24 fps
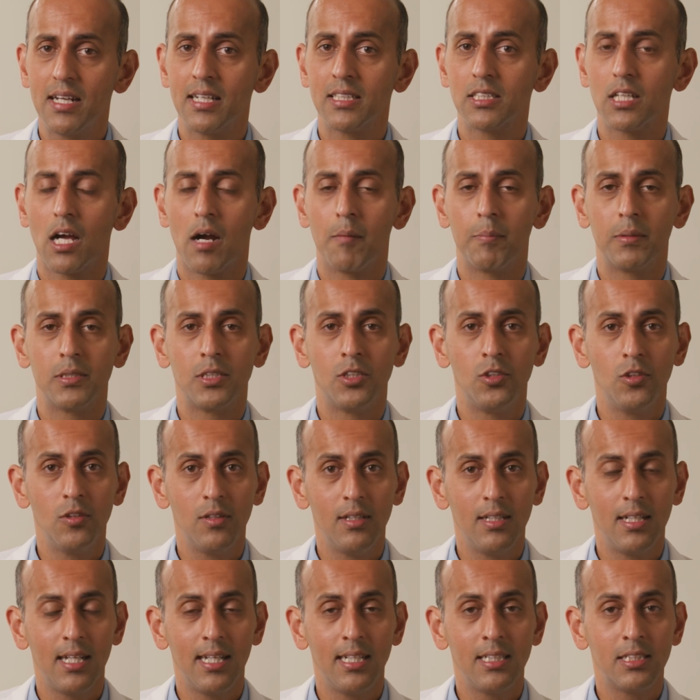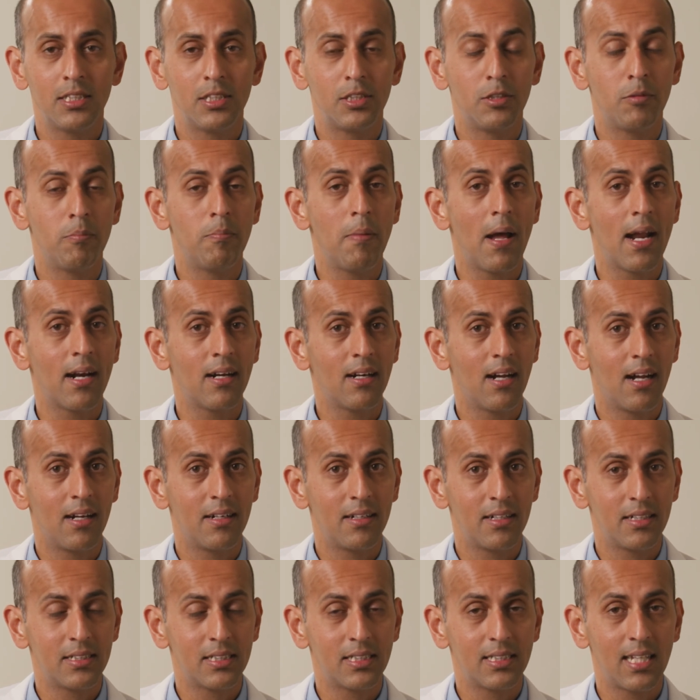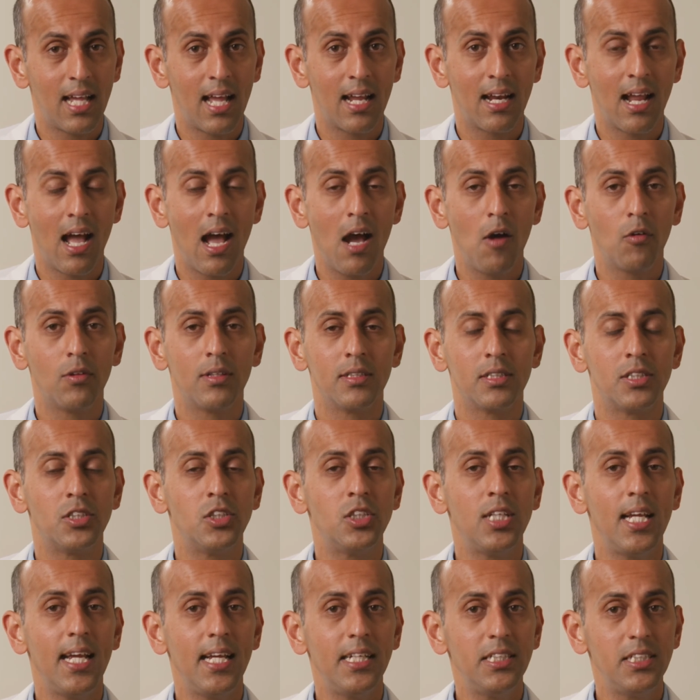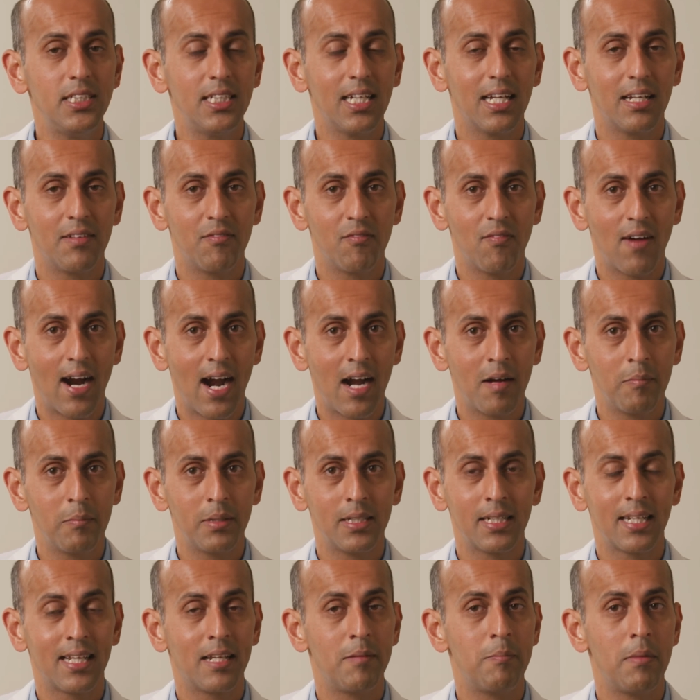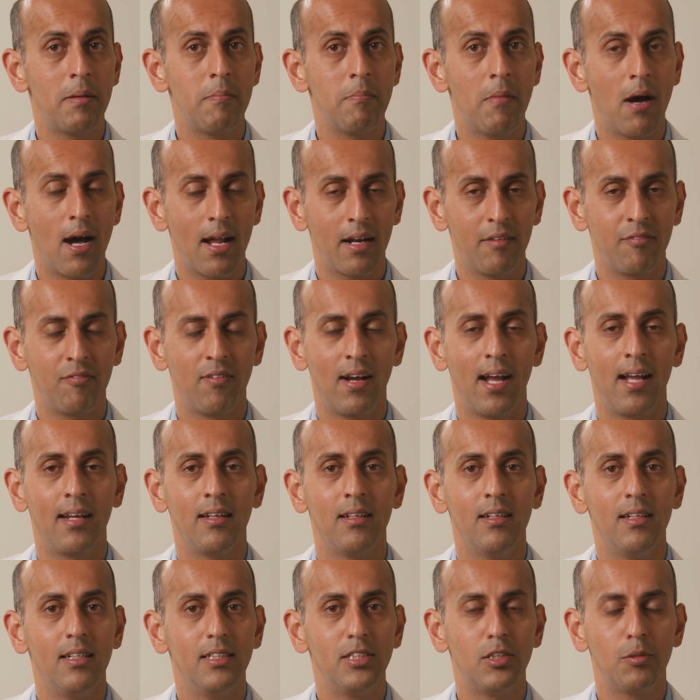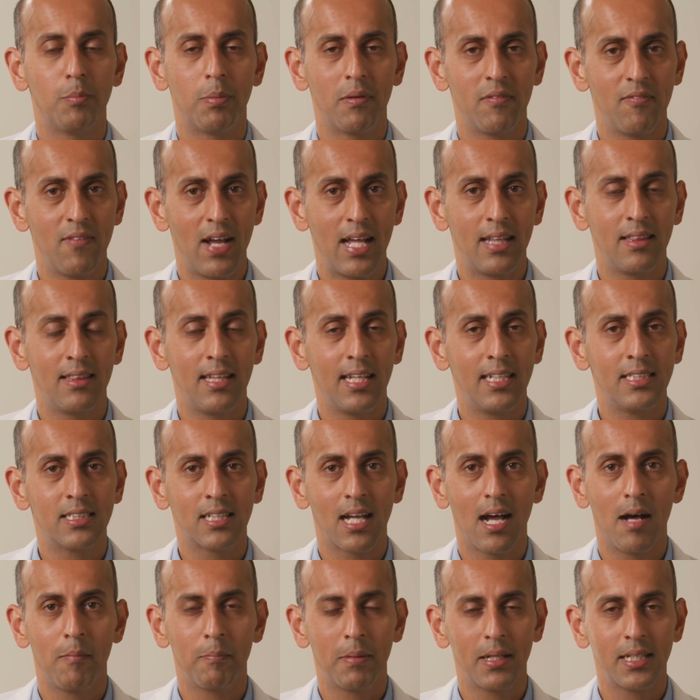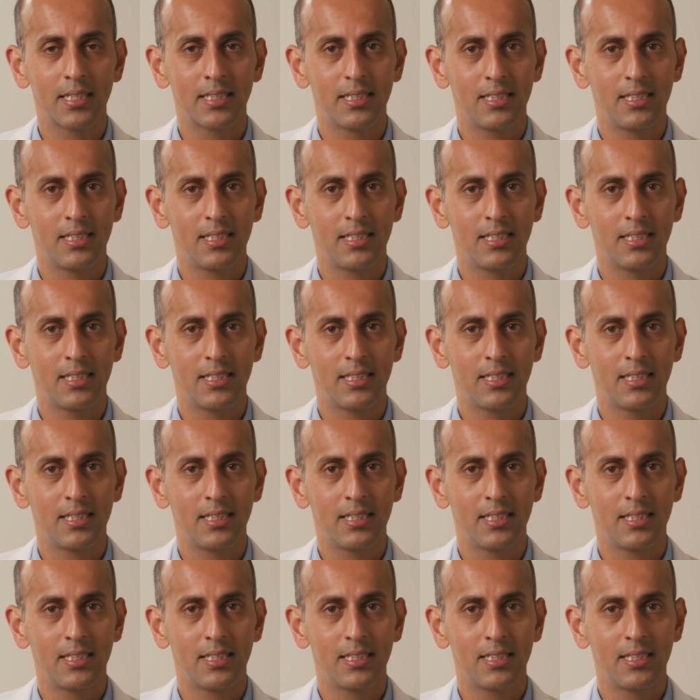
us opportunities to better understand how this changing environment can be modified to prevent these complex